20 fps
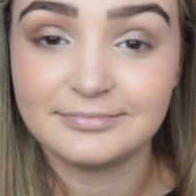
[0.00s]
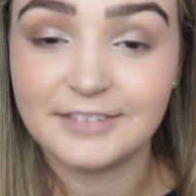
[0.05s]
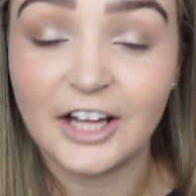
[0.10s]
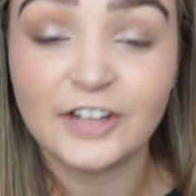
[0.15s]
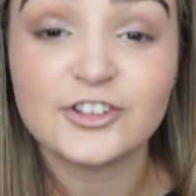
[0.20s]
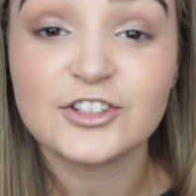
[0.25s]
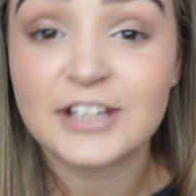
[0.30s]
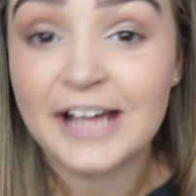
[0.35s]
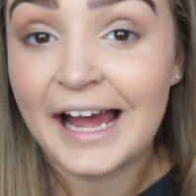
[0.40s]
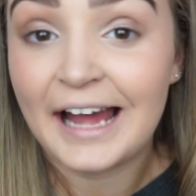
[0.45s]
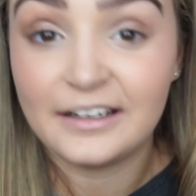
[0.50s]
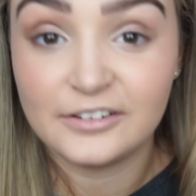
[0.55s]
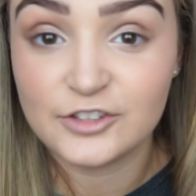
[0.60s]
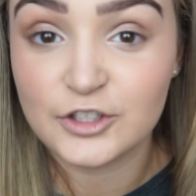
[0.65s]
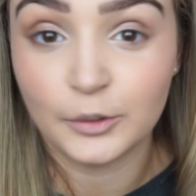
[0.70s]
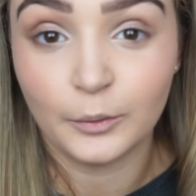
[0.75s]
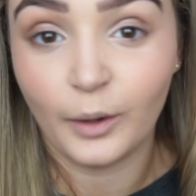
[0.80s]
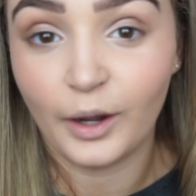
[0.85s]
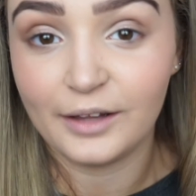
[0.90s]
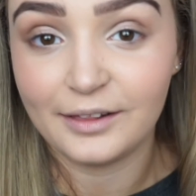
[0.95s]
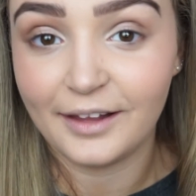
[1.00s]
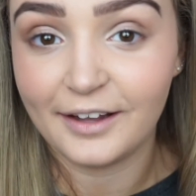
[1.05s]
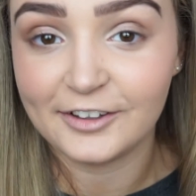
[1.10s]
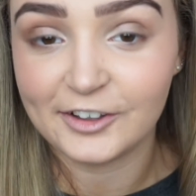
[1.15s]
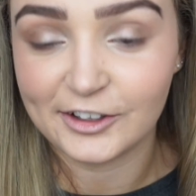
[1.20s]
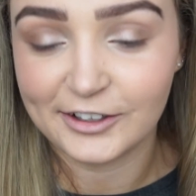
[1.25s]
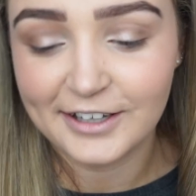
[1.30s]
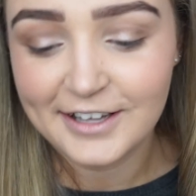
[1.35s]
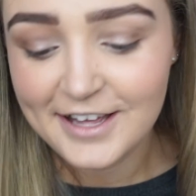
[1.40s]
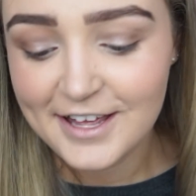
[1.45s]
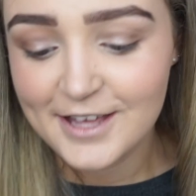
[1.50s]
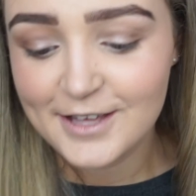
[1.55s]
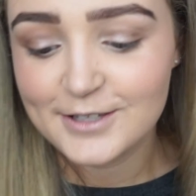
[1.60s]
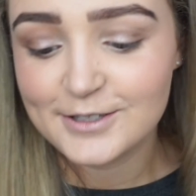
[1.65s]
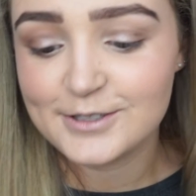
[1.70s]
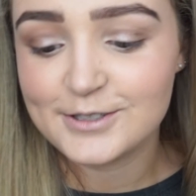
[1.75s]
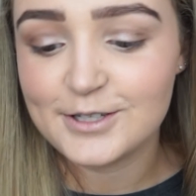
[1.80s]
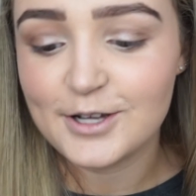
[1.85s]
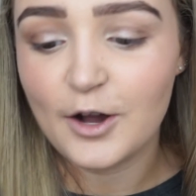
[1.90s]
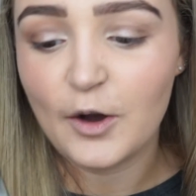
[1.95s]
just can't do eyeliner.
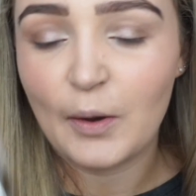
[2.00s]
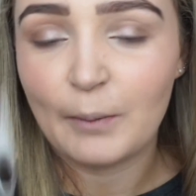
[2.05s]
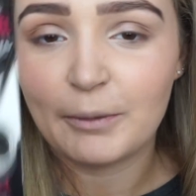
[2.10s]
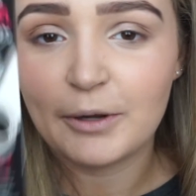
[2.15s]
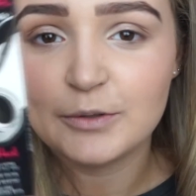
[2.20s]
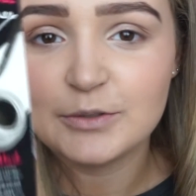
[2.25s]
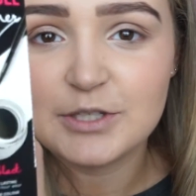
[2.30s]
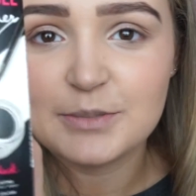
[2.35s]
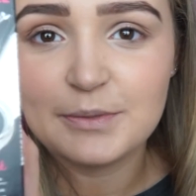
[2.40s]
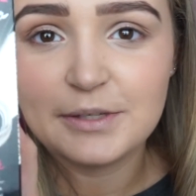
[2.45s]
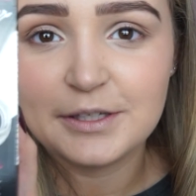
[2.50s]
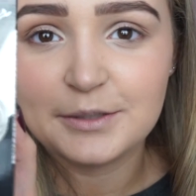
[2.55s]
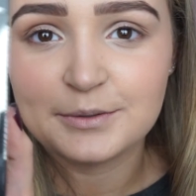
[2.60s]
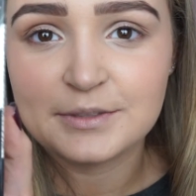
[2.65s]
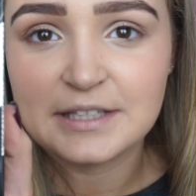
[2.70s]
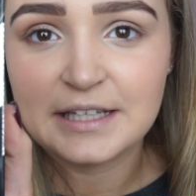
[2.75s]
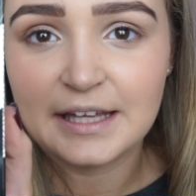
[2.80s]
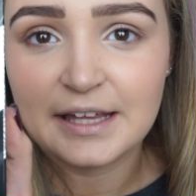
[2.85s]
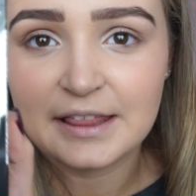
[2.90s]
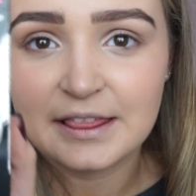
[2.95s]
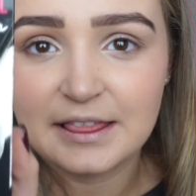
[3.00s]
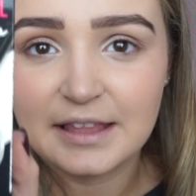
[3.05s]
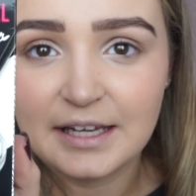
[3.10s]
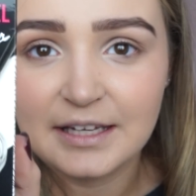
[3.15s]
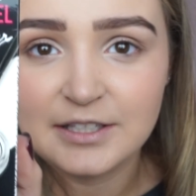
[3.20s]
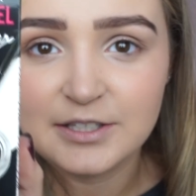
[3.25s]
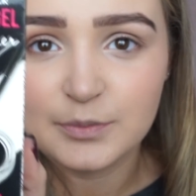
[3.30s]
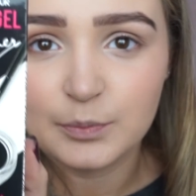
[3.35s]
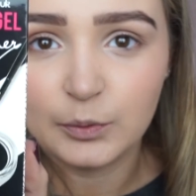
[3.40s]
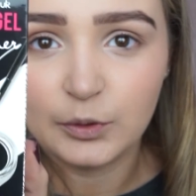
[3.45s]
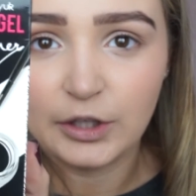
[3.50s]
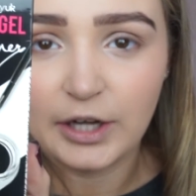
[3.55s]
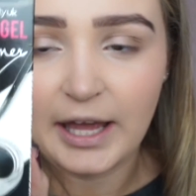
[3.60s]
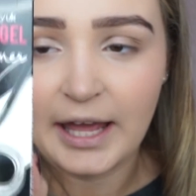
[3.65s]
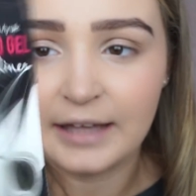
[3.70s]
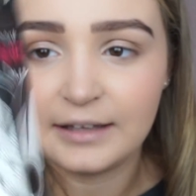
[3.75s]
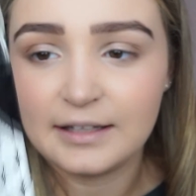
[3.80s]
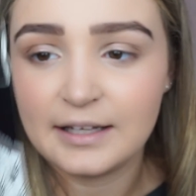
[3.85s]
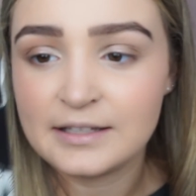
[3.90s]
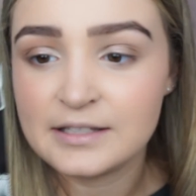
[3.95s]
So I'm going to be using this one,
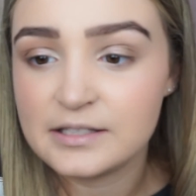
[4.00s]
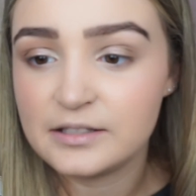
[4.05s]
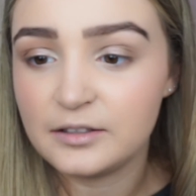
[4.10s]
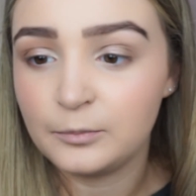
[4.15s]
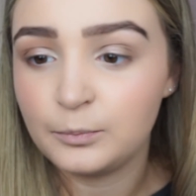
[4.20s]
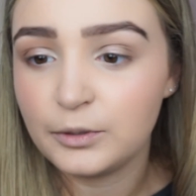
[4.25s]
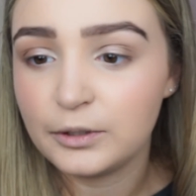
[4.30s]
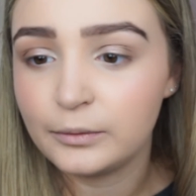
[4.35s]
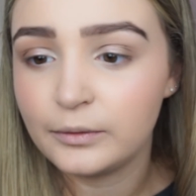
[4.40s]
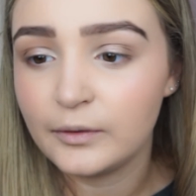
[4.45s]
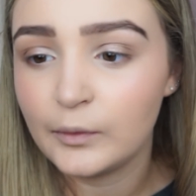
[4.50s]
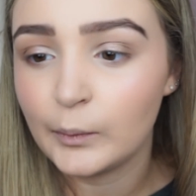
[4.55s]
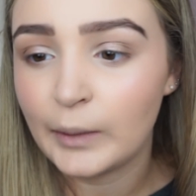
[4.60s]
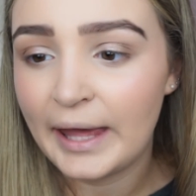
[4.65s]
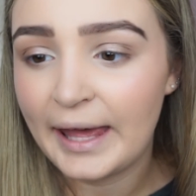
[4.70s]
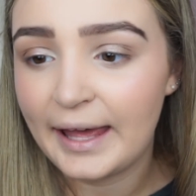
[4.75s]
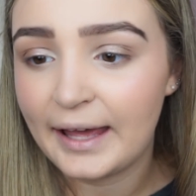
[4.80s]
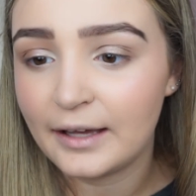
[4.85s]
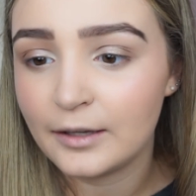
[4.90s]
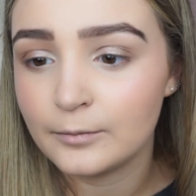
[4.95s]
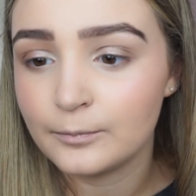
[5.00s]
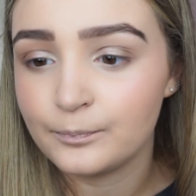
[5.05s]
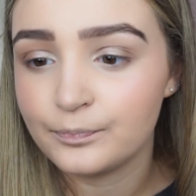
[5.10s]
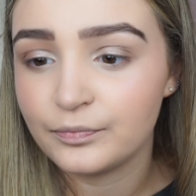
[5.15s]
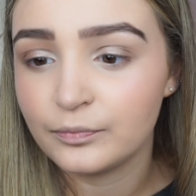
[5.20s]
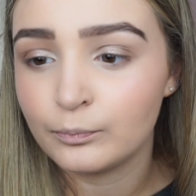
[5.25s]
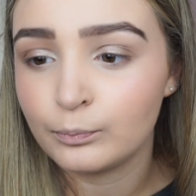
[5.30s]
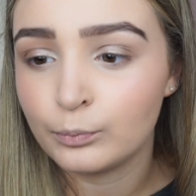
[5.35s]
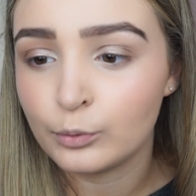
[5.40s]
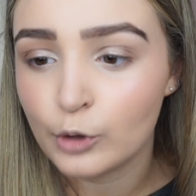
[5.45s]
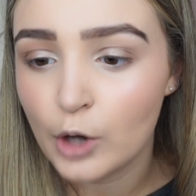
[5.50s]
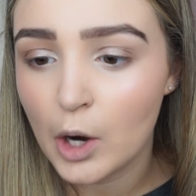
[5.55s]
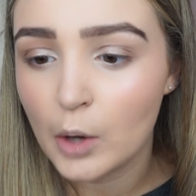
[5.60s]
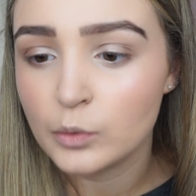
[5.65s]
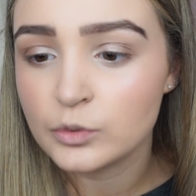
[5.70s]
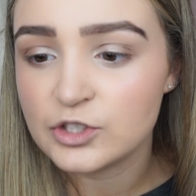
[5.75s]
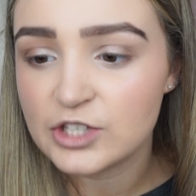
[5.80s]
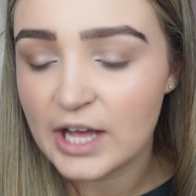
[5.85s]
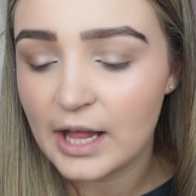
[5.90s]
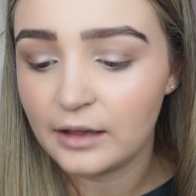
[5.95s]
and it's the Beauty UK
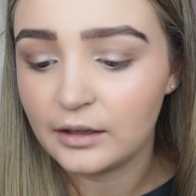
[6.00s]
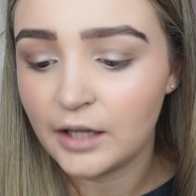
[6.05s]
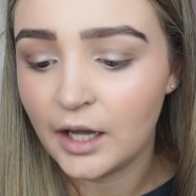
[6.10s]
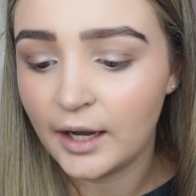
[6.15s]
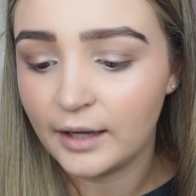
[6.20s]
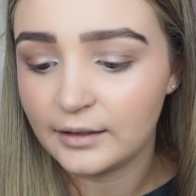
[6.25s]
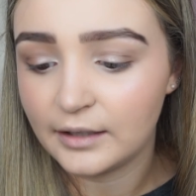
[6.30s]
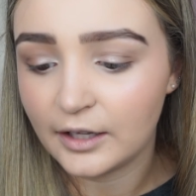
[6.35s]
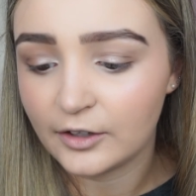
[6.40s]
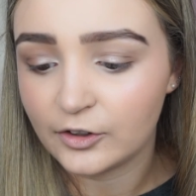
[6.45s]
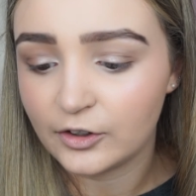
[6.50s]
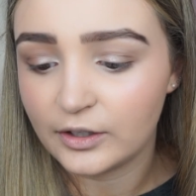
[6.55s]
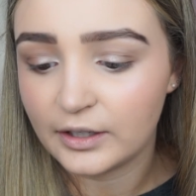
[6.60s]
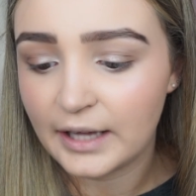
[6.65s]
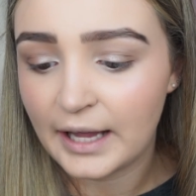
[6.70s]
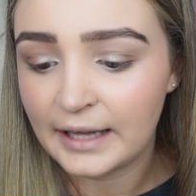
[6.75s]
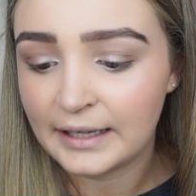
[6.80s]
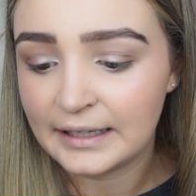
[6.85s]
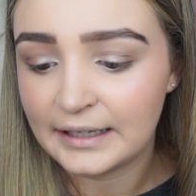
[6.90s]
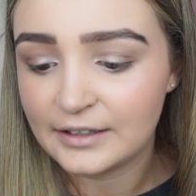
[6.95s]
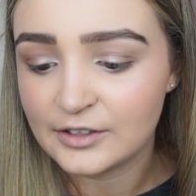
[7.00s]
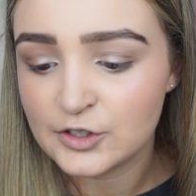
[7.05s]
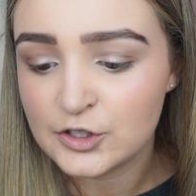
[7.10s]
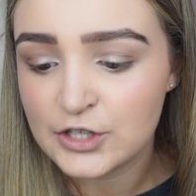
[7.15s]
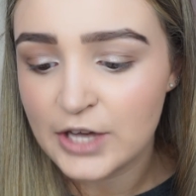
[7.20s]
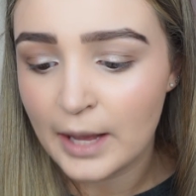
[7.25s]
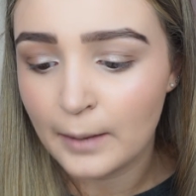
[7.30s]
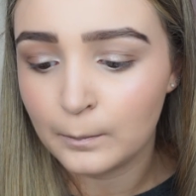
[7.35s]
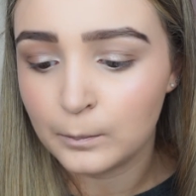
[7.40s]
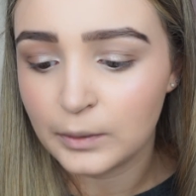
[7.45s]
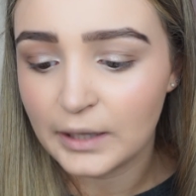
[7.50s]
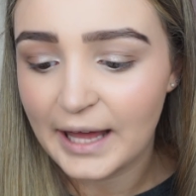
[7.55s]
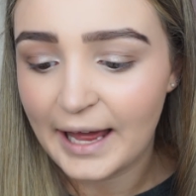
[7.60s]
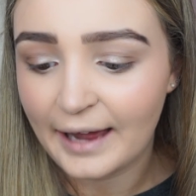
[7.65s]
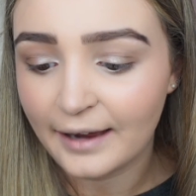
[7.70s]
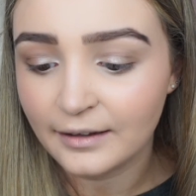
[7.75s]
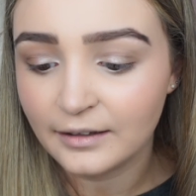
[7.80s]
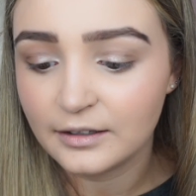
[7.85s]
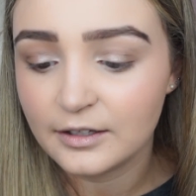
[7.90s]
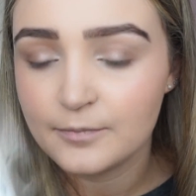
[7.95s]
Pro Gel Eyeliner in Jet
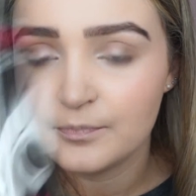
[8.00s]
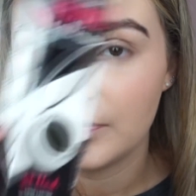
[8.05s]
Black.